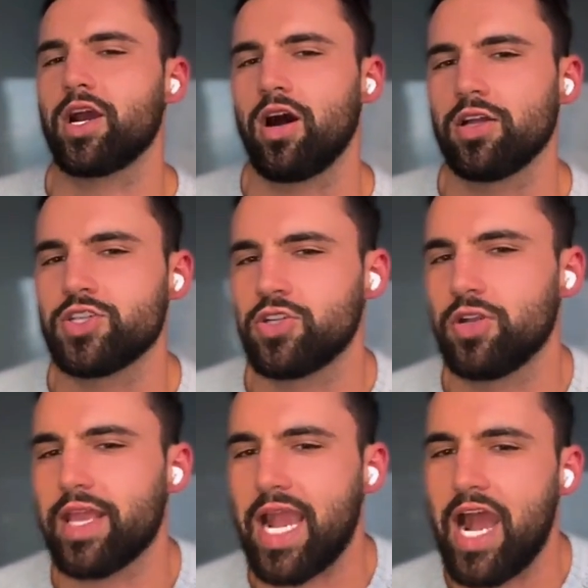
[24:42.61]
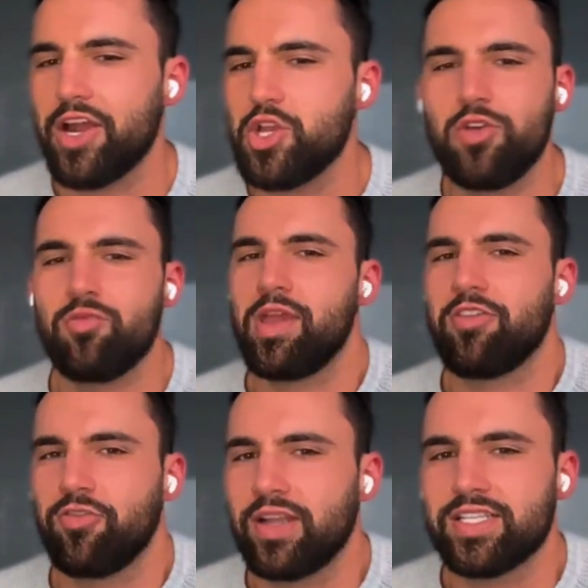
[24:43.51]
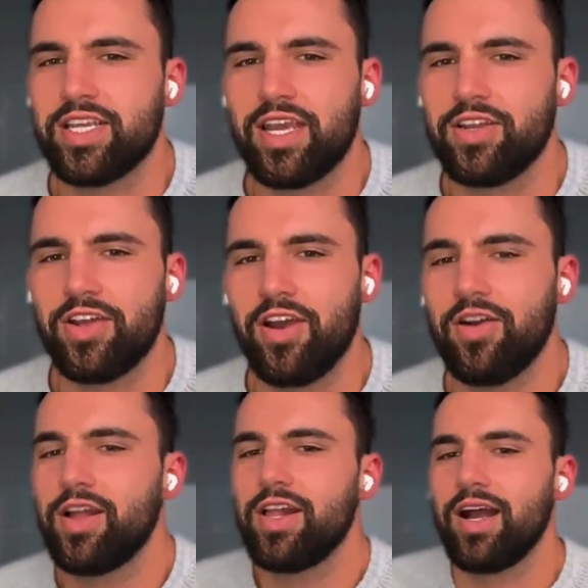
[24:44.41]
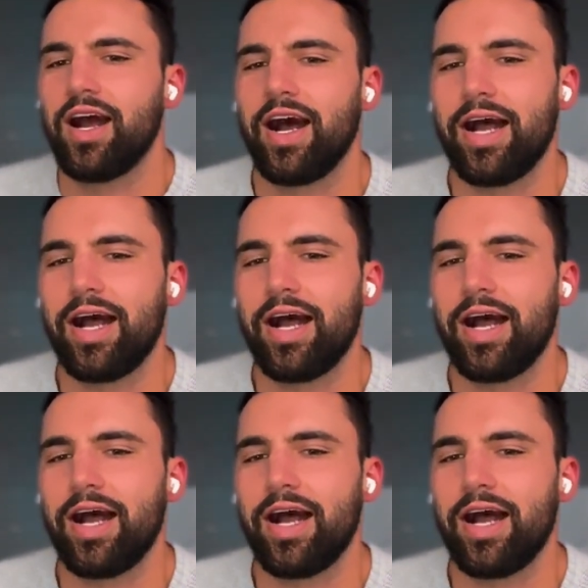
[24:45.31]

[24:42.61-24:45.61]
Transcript: you come out of college and you're like how do you even make friends again you know